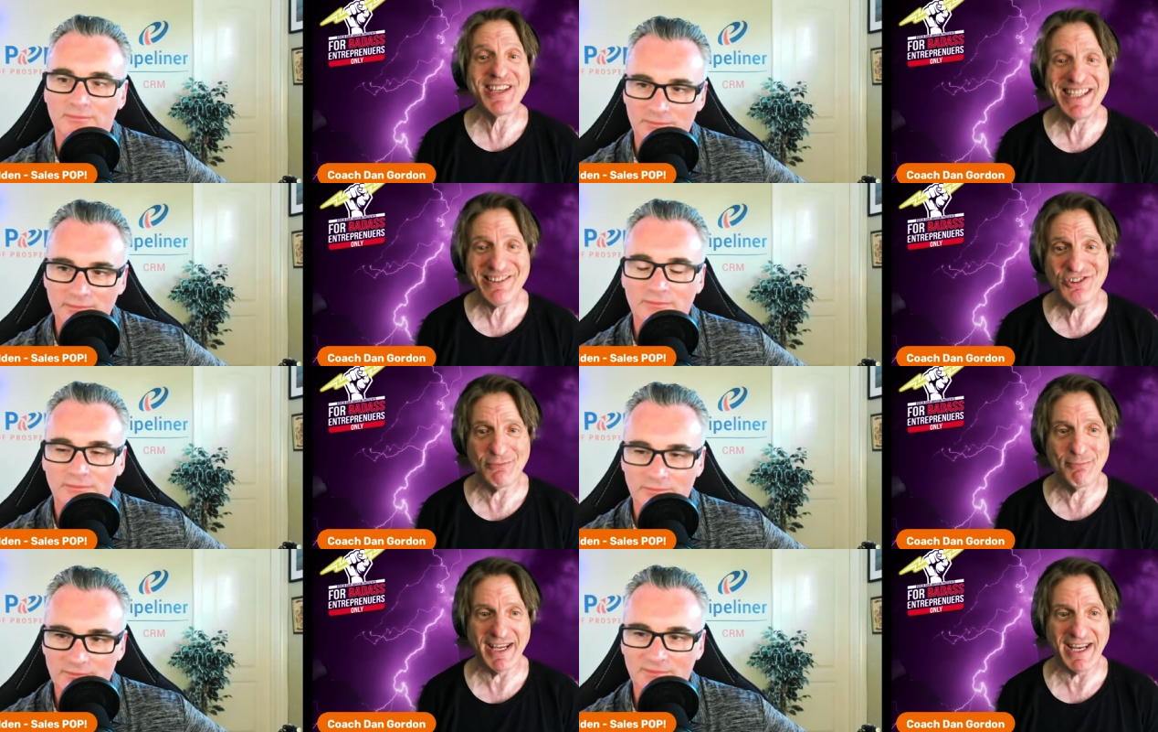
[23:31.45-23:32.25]
Speaker 1: kill
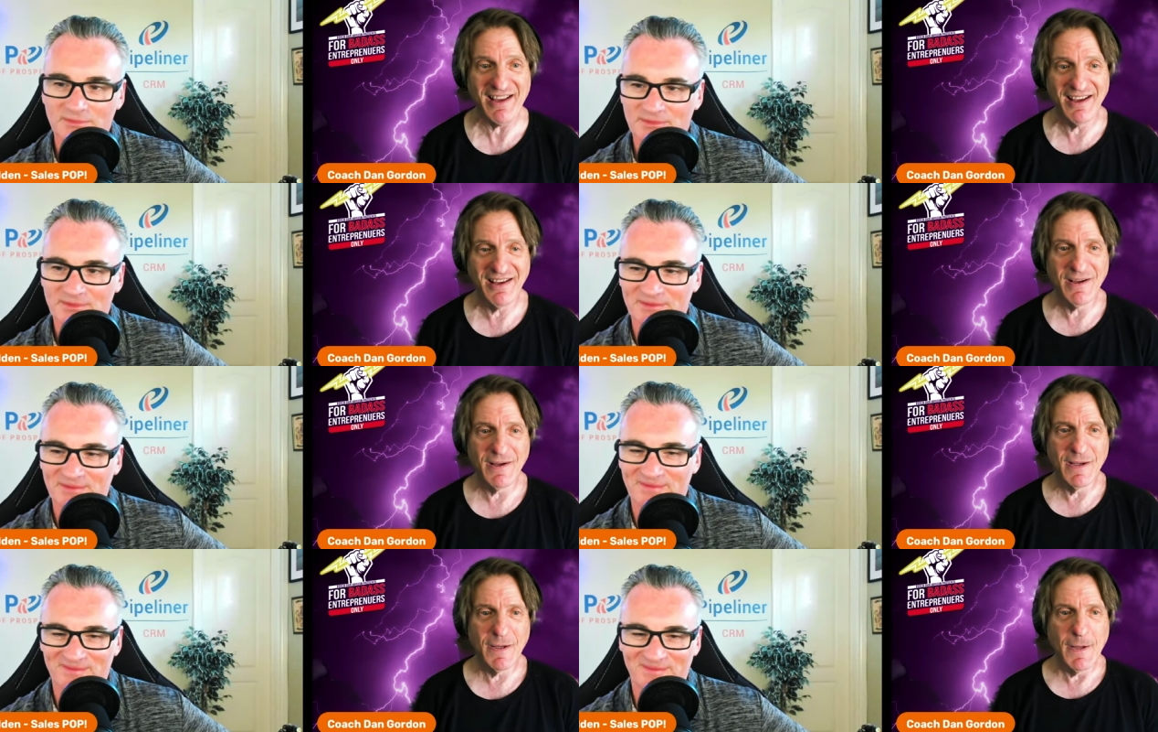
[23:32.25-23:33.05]
somebody.
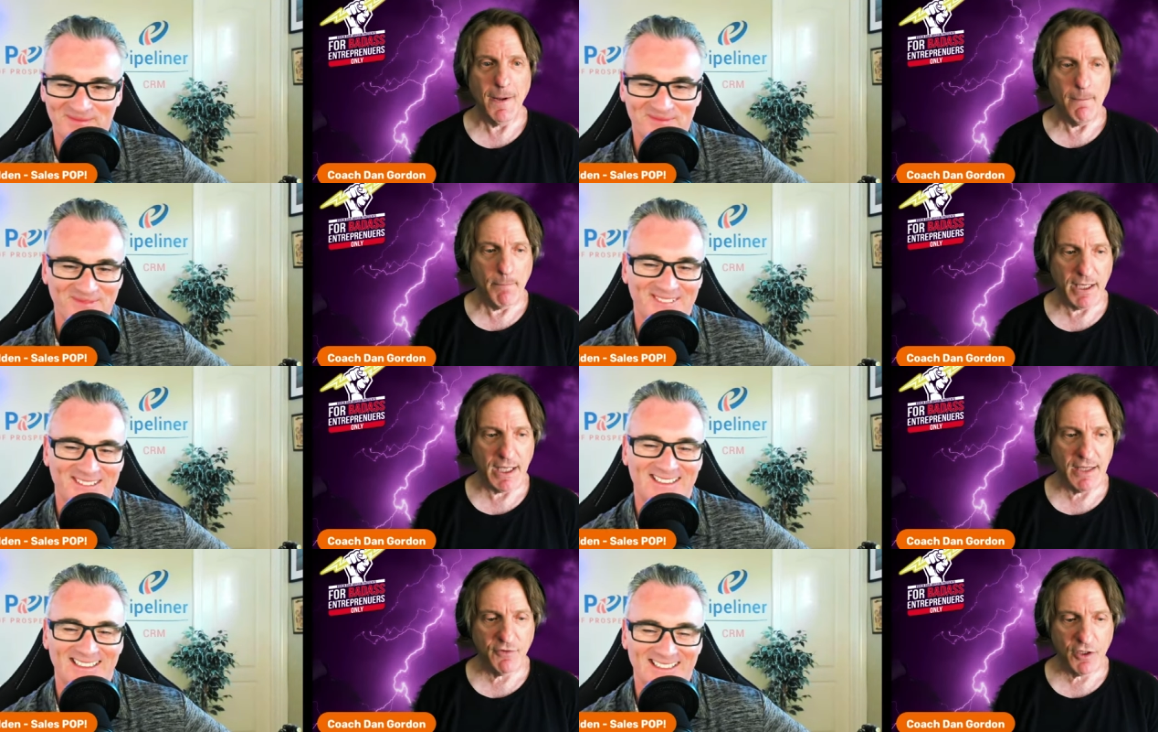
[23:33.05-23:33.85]
But
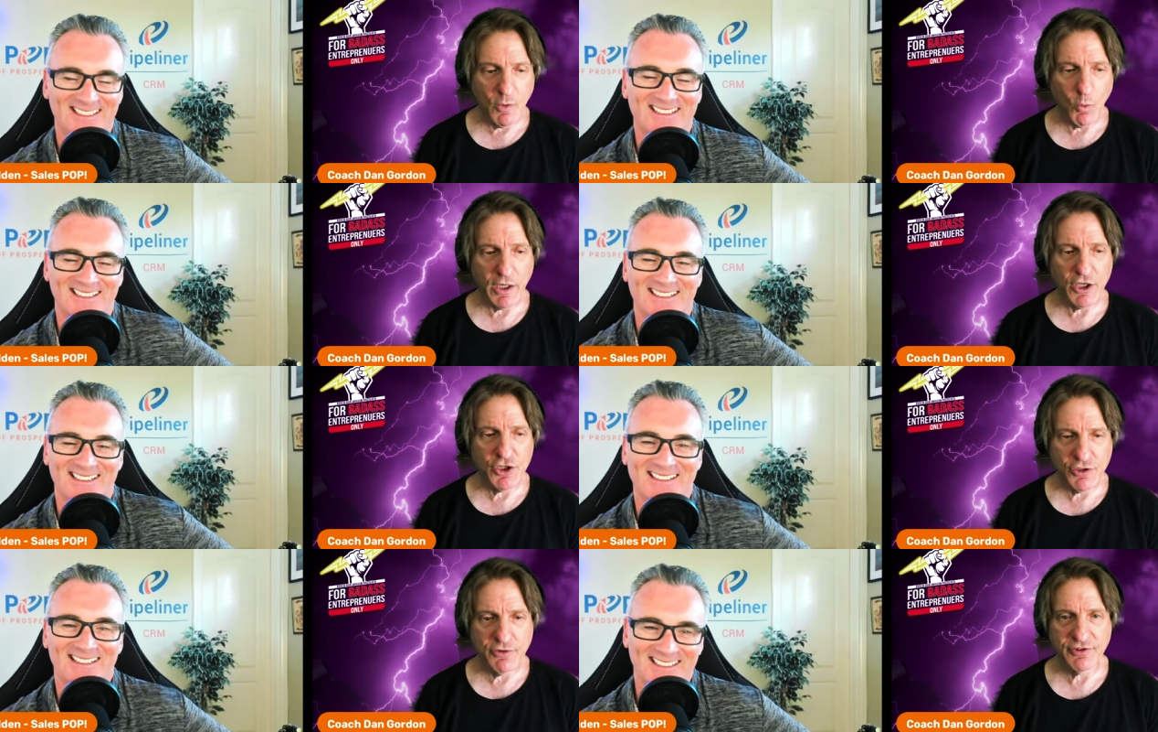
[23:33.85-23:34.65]
if you want to
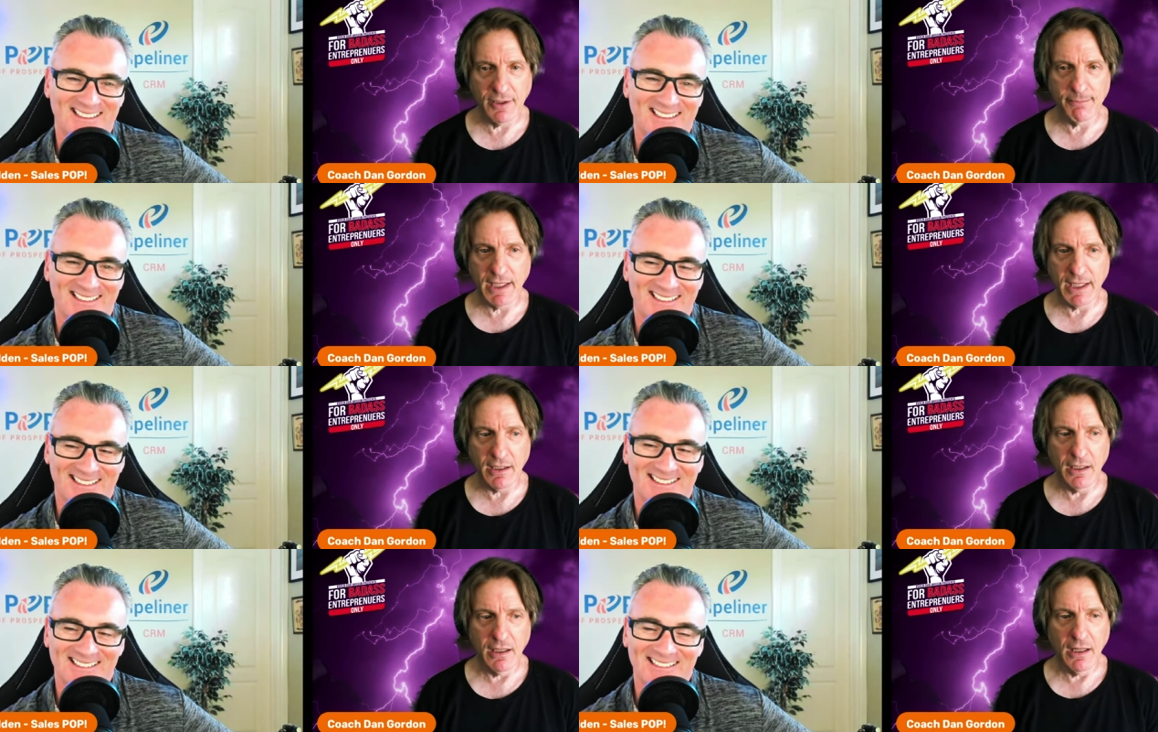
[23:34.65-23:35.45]
do something